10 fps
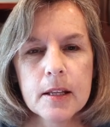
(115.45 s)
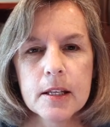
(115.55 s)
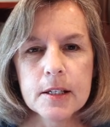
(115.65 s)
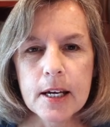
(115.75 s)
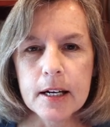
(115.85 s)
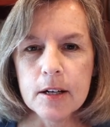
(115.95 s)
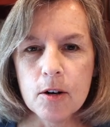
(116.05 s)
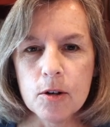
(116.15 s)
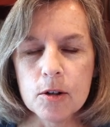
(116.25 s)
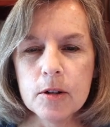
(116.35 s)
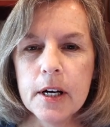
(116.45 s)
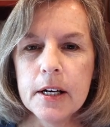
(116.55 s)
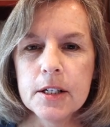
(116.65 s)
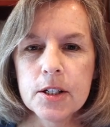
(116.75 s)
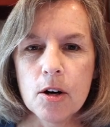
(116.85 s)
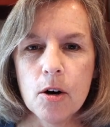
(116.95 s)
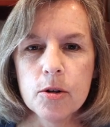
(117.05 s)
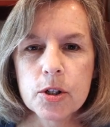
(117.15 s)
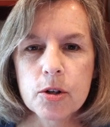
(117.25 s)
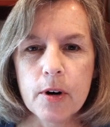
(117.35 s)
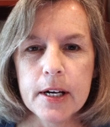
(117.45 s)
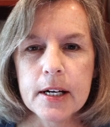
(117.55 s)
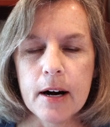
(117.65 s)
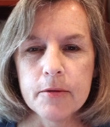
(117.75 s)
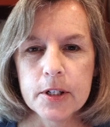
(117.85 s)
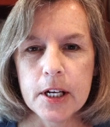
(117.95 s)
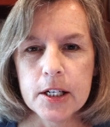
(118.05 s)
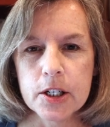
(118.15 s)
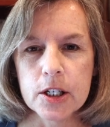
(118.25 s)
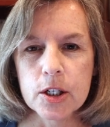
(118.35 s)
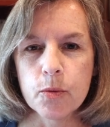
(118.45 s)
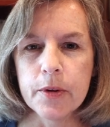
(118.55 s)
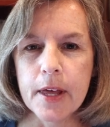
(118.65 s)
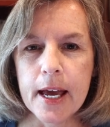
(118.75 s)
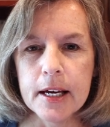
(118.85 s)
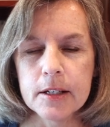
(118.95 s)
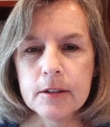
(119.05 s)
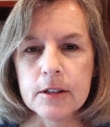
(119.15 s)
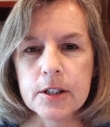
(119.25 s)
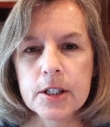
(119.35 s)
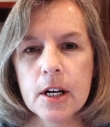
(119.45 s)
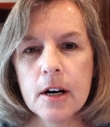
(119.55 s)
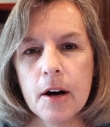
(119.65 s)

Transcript: The second goal is to host great conversations with the handlers